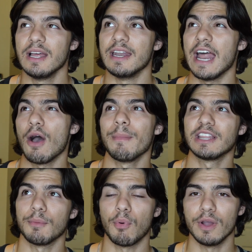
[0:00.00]
now I'm
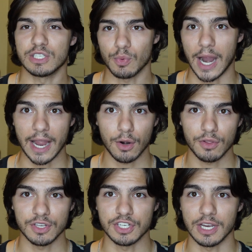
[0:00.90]
at the point to where I go to
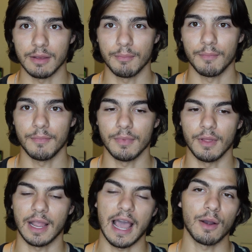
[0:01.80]
the gym,
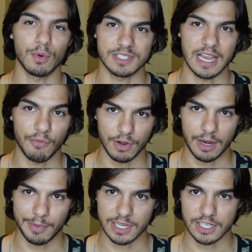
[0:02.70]
like, I don't want to say every
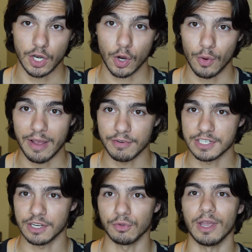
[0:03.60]
day because I don't go every
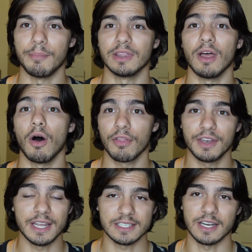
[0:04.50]
single day, but all the
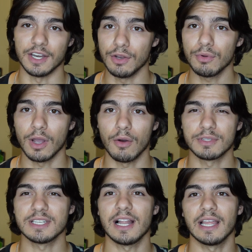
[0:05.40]
days that I do go,
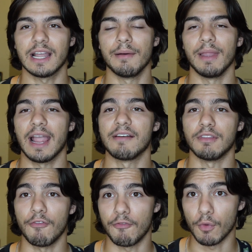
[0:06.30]
it's not like I'm like have
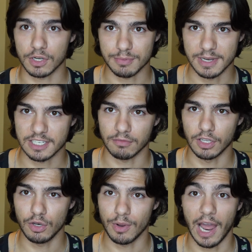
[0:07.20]
to force myself
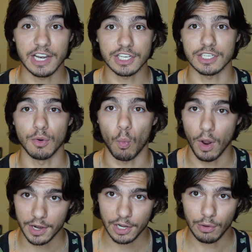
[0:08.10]
to do it. I just
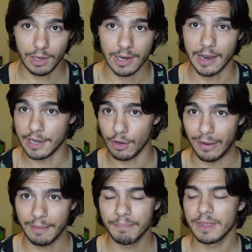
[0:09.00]
want to do it and I do
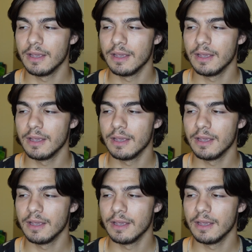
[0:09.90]
it.